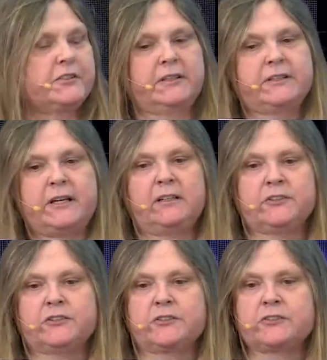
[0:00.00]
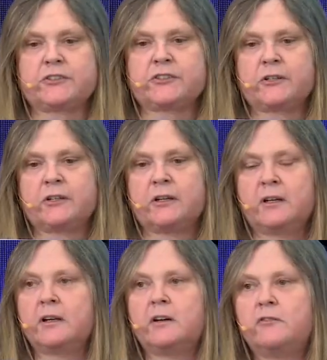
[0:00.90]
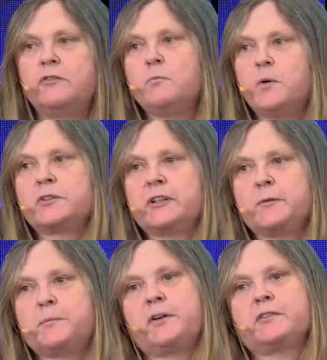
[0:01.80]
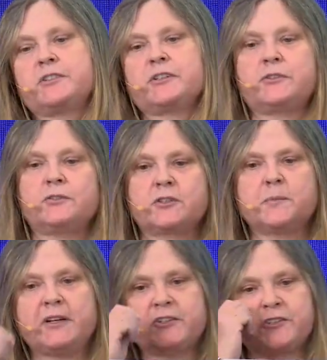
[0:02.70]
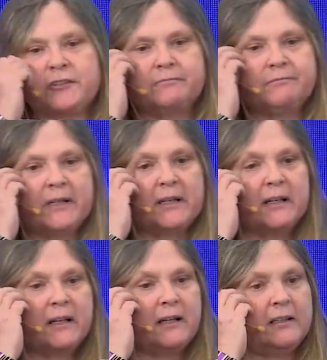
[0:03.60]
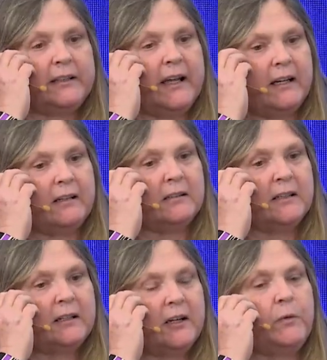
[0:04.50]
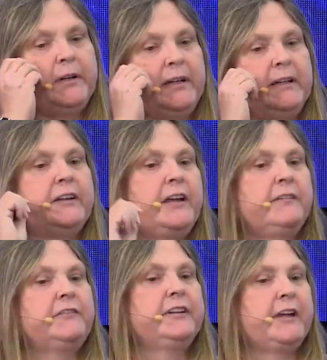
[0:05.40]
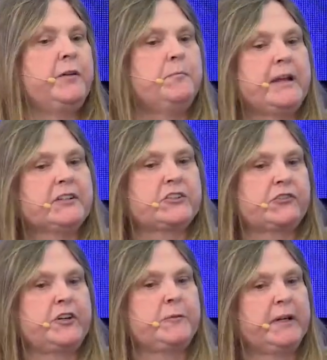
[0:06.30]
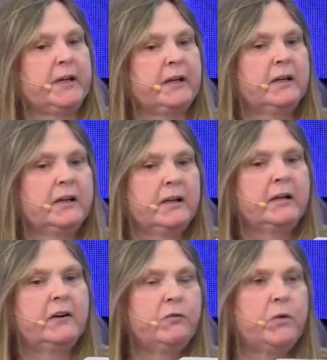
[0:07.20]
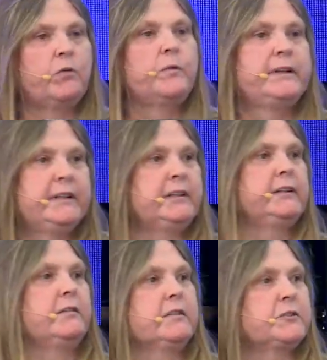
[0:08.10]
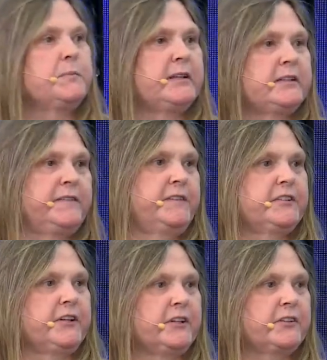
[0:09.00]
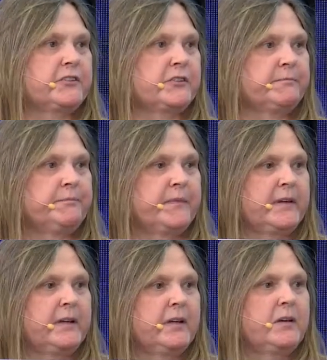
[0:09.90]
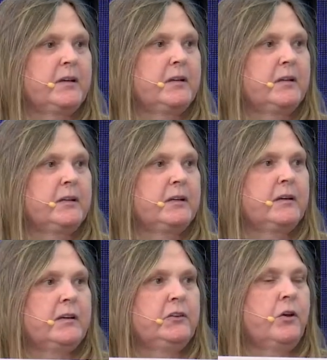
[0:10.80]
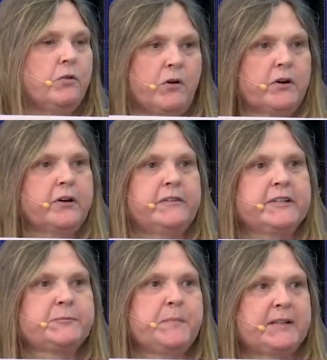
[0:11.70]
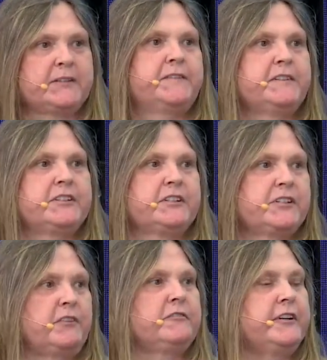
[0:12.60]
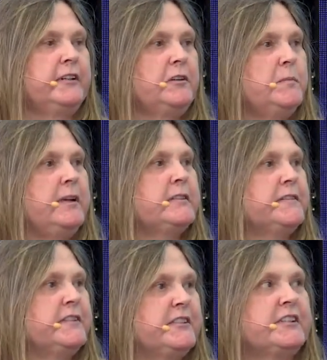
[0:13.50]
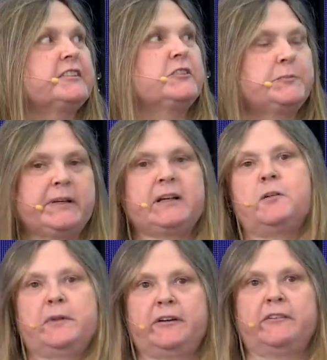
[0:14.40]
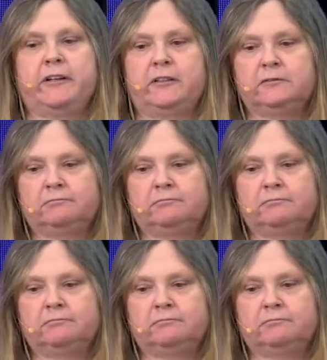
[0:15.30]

intelligence, robotic process automation, and now we need the everyday mainstreaming of what we did know as metaphysics. No longer is metaphysics unreal. Metaphysics is becoming real.